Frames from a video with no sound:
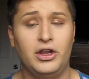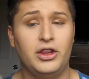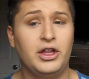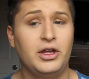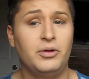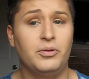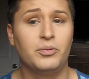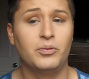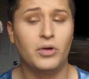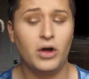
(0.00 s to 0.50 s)

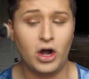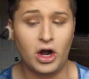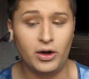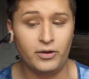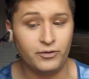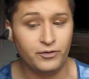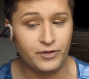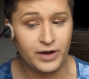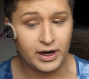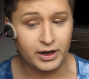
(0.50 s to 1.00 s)
They are
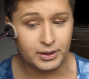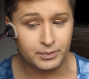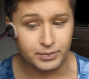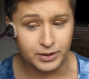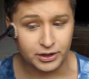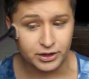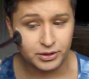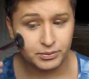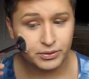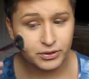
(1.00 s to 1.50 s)
very
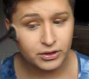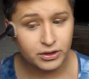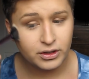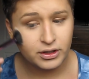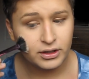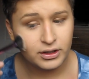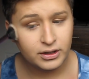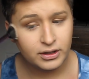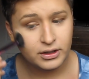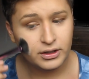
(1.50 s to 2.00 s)

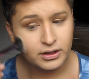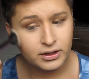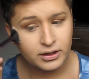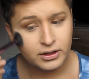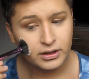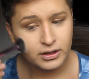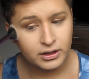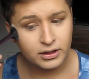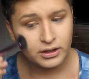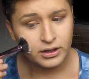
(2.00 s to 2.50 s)
buildable,
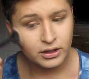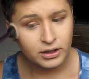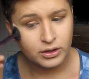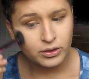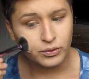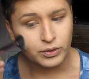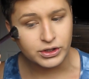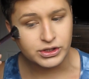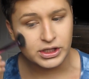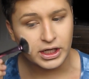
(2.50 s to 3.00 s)

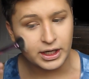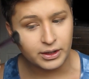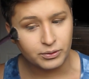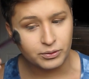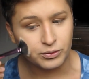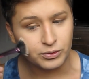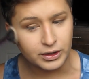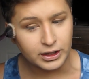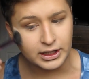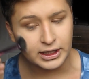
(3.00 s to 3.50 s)
which I
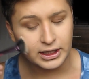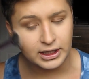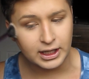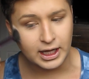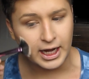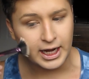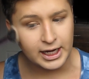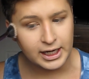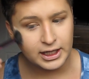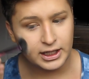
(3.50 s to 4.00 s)
really
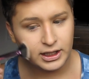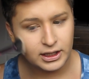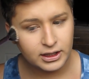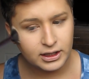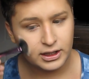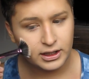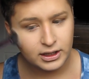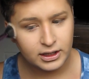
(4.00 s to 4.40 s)
like.